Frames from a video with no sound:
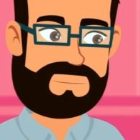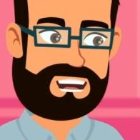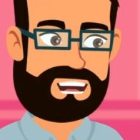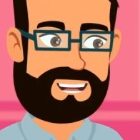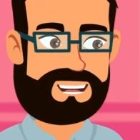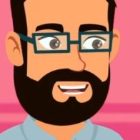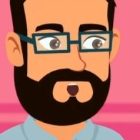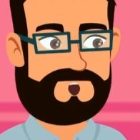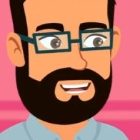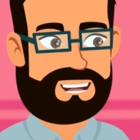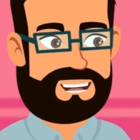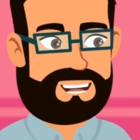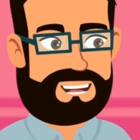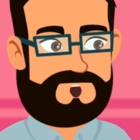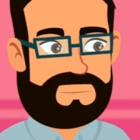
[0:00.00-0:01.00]
Oh,
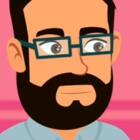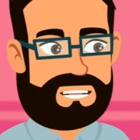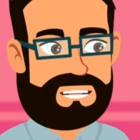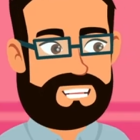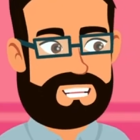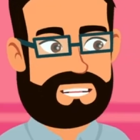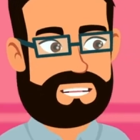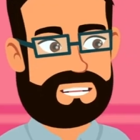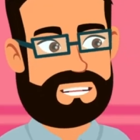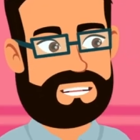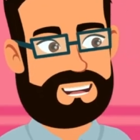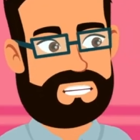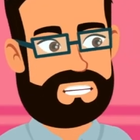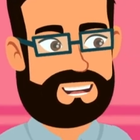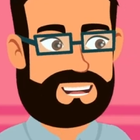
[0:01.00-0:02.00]
Lavinia, every day
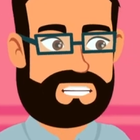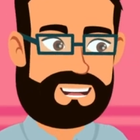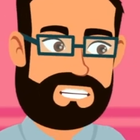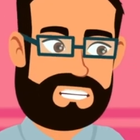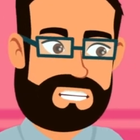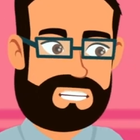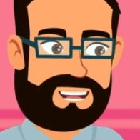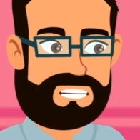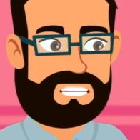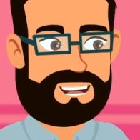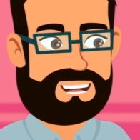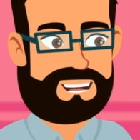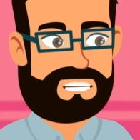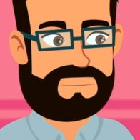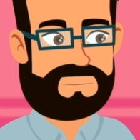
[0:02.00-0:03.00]
we see Jesus in
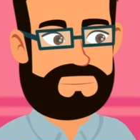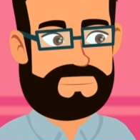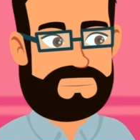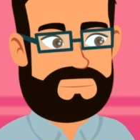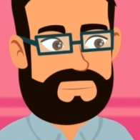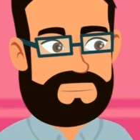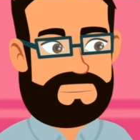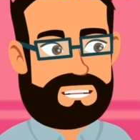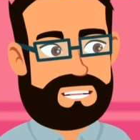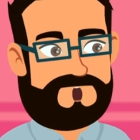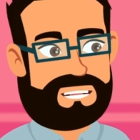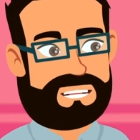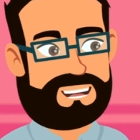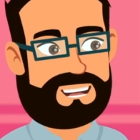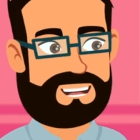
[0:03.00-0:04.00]
church. We
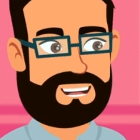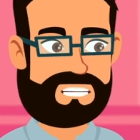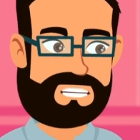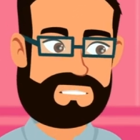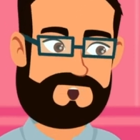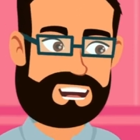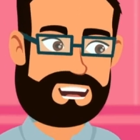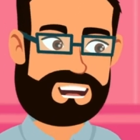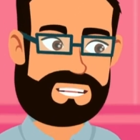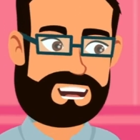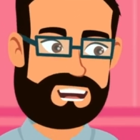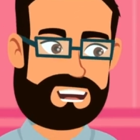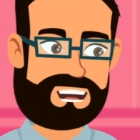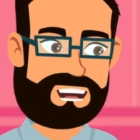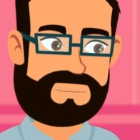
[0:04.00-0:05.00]
talk to Him through our
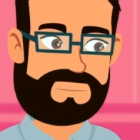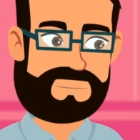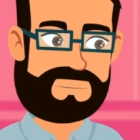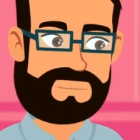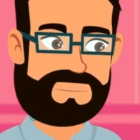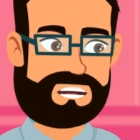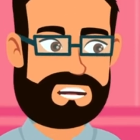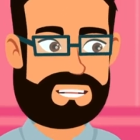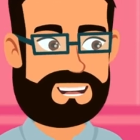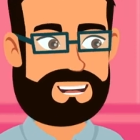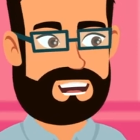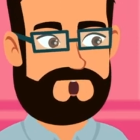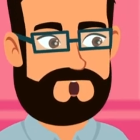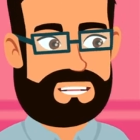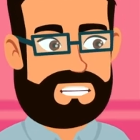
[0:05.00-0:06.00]
prayers, and when we
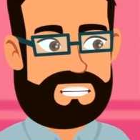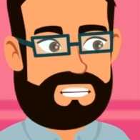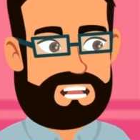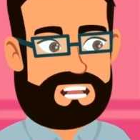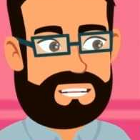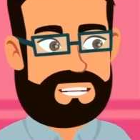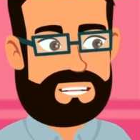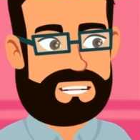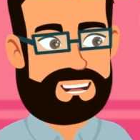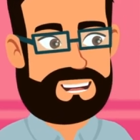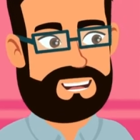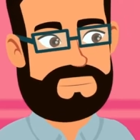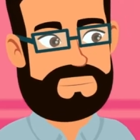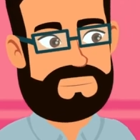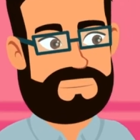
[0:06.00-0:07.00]
help someone in
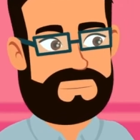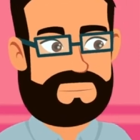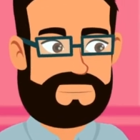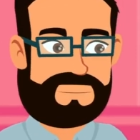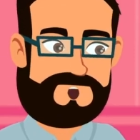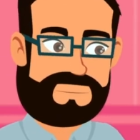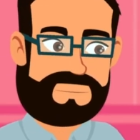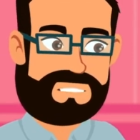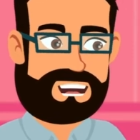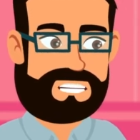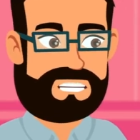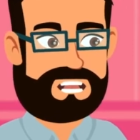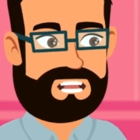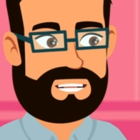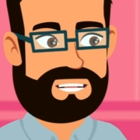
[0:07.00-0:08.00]
need, we're
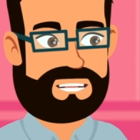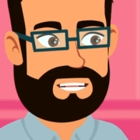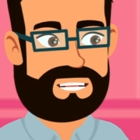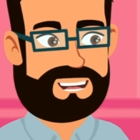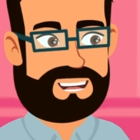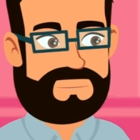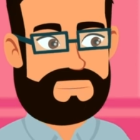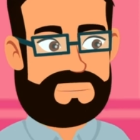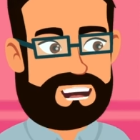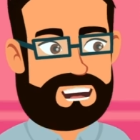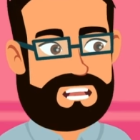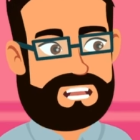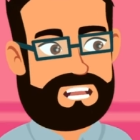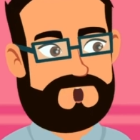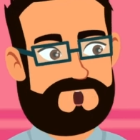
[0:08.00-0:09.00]
actually helping our
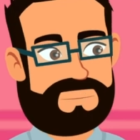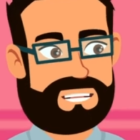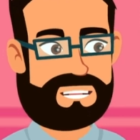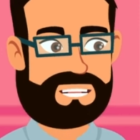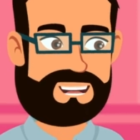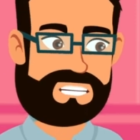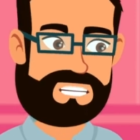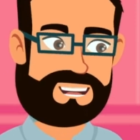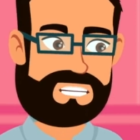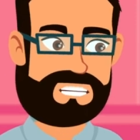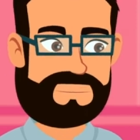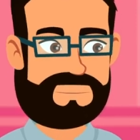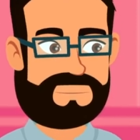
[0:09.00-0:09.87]
Lord Jesus.